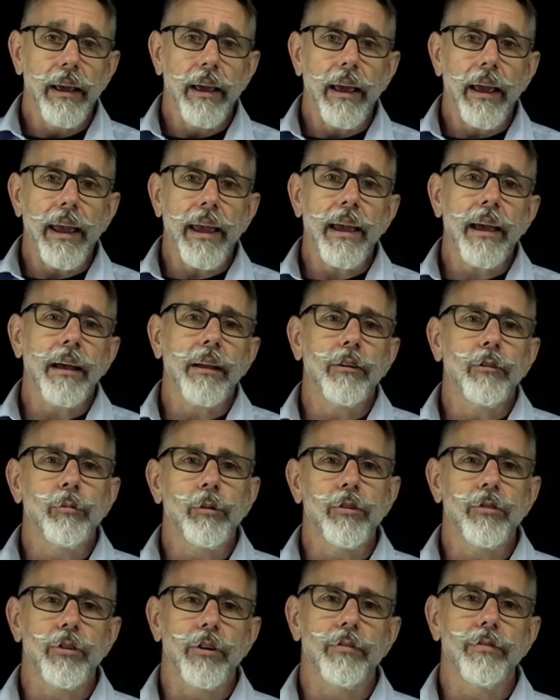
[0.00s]
and
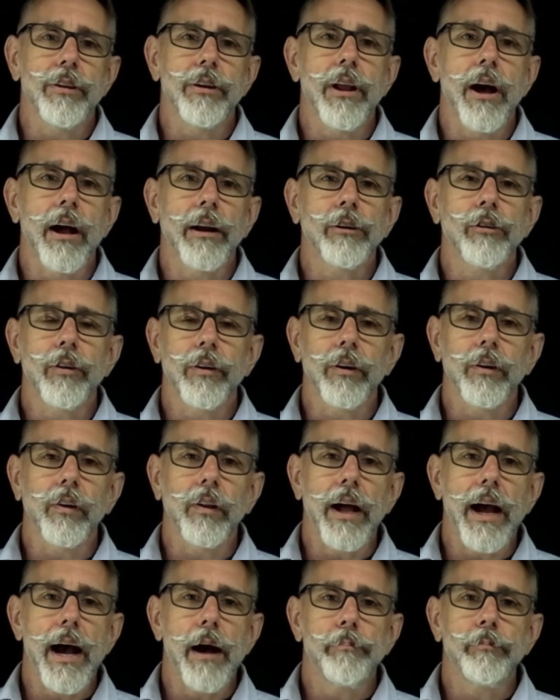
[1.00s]
reserve the non-critical
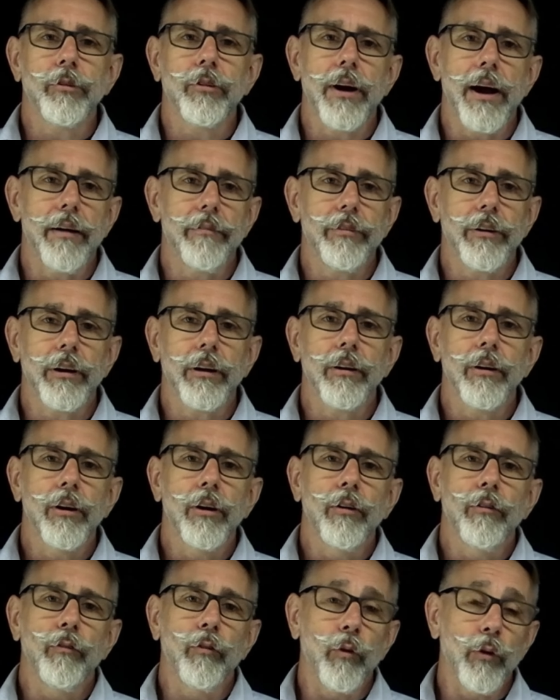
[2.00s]
app traffic
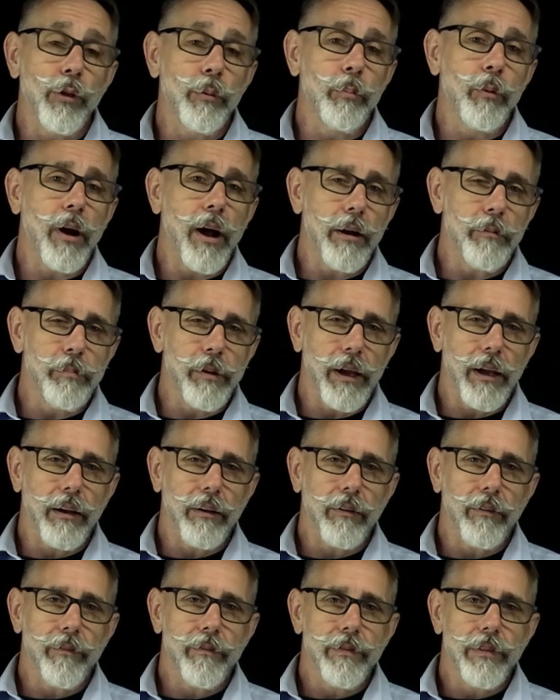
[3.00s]
for the broadband.
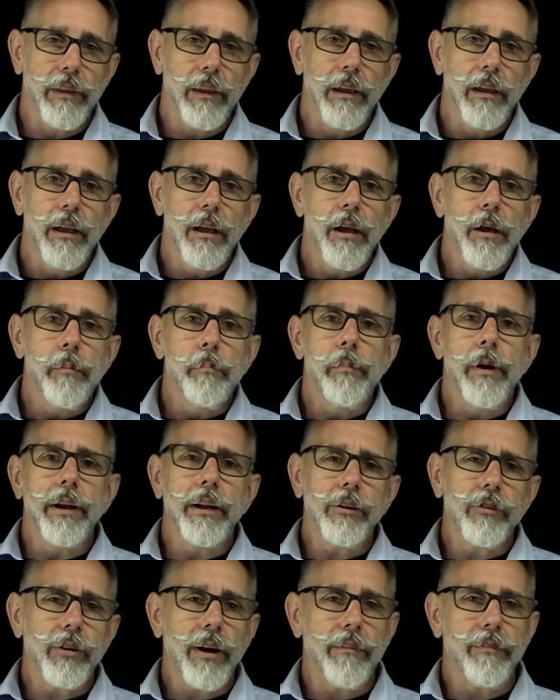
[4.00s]
Many
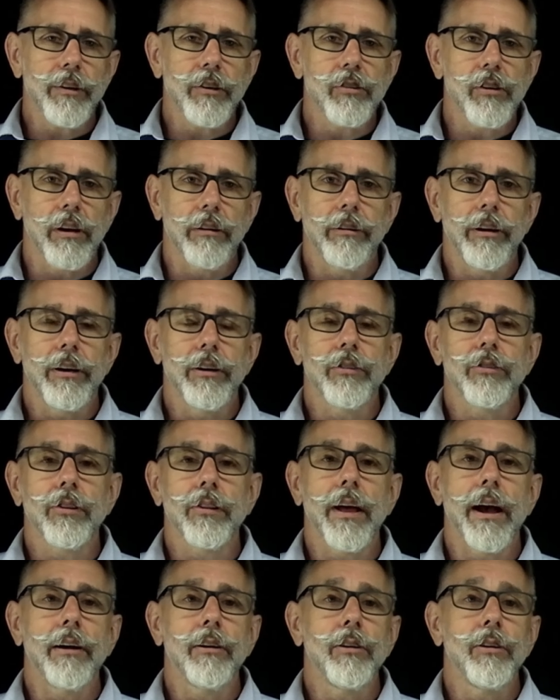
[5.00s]
traffic generators
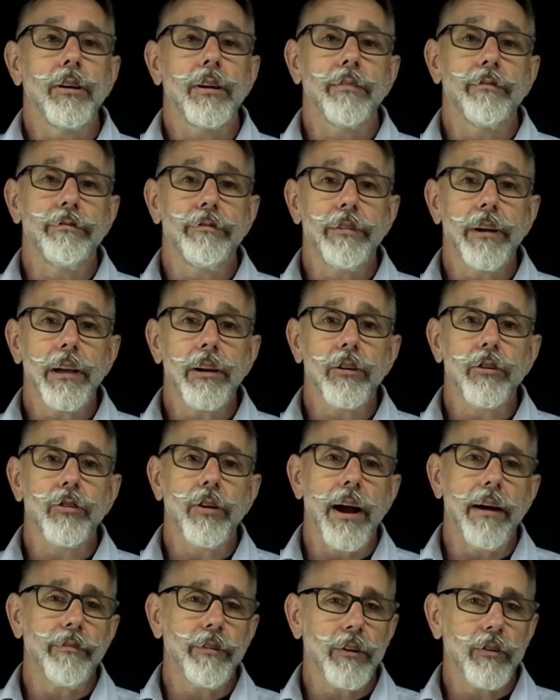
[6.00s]
allow you to configure
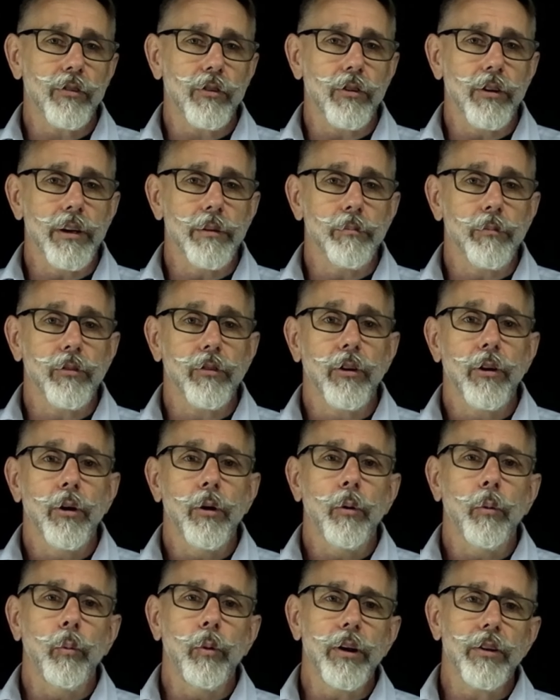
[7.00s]
traffic streams
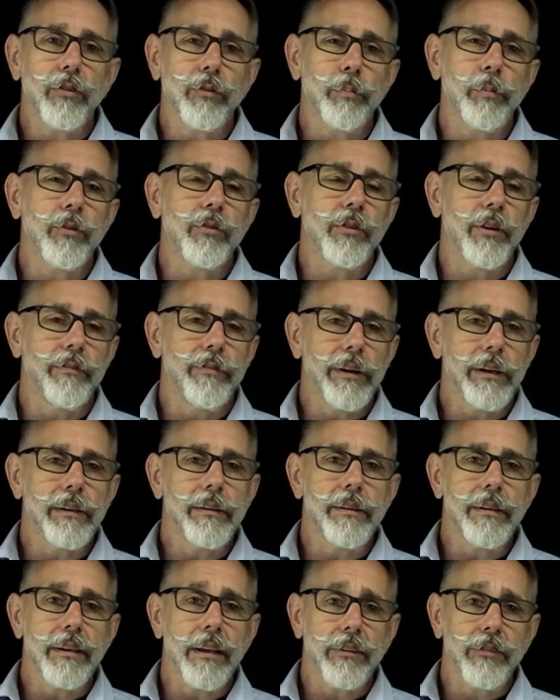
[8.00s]
with specific
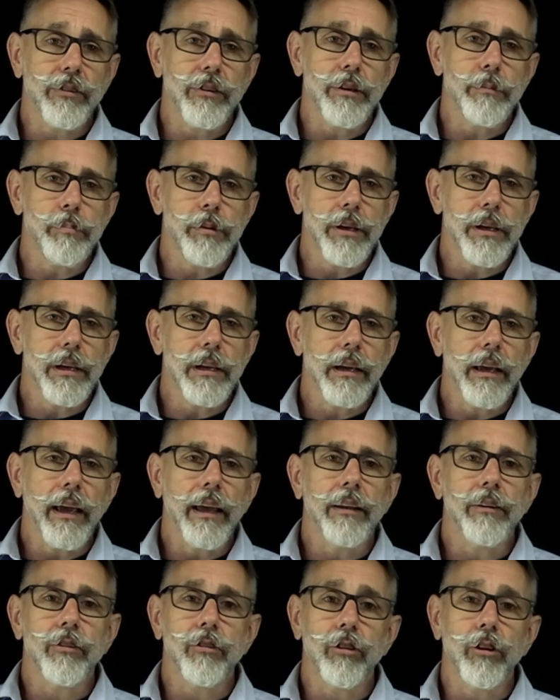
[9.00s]
DSCP
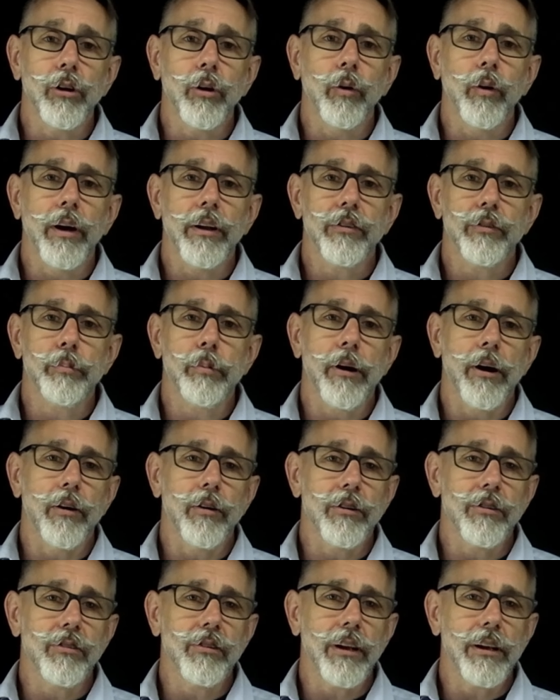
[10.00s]
and TOS
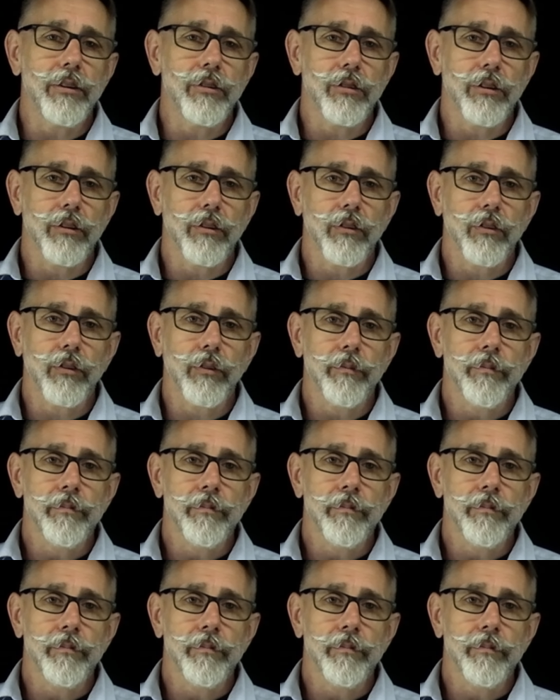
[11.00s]
prioritizations.